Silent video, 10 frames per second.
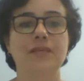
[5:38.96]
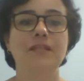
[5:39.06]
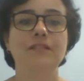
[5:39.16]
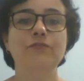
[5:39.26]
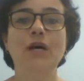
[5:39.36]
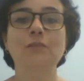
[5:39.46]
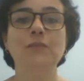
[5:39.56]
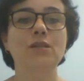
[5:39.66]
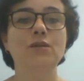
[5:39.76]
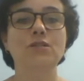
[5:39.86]
The farmer
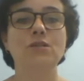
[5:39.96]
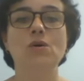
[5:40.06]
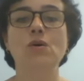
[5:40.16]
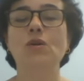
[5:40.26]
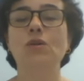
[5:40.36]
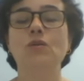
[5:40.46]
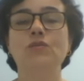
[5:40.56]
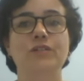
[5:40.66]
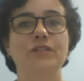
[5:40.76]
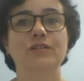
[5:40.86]
looked all
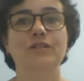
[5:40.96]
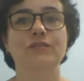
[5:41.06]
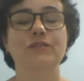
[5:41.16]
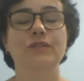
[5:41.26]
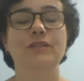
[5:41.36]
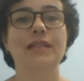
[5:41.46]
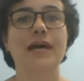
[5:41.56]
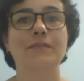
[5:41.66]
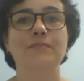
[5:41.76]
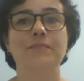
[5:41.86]
over for the
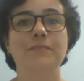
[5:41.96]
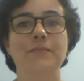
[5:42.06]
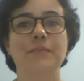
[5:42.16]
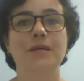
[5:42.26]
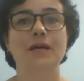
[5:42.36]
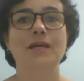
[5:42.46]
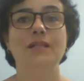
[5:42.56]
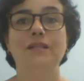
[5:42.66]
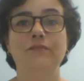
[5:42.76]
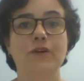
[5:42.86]
lamb.
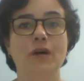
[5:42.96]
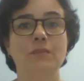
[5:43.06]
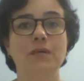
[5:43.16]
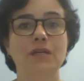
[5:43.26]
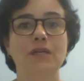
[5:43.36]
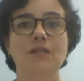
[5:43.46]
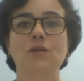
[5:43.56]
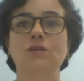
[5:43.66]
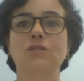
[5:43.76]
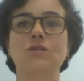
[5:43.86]
The farmer
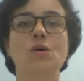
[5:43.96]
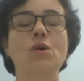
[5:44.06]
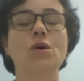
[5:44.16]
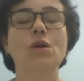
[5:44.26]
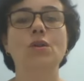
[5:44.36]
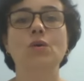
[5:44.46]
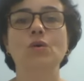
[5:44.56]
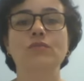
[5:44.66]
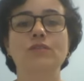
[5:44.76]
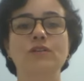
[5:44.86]
looked all
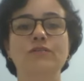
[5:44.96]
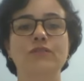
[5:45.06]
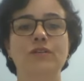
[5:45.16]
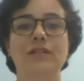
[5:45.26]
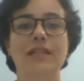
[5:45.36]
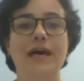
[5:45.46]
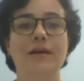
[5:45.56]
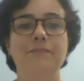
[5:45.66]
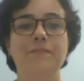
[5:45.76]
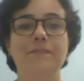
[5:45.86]
over for the
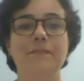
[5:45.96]
lamb.